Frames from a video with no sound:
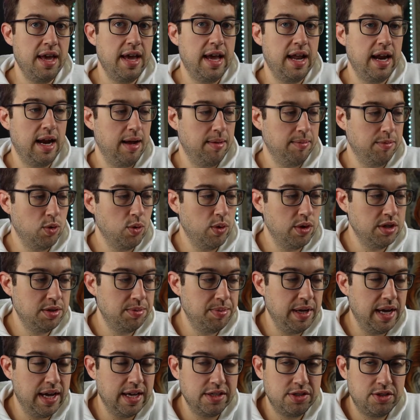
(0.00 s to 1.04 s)
And I'm going to
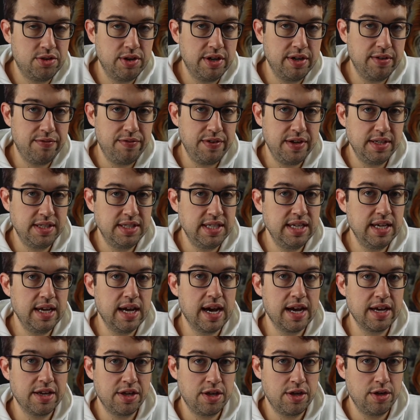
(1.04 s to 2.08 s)
be entering
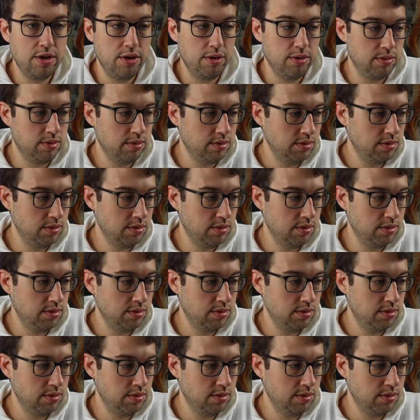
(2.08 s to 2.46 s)
VTIQ.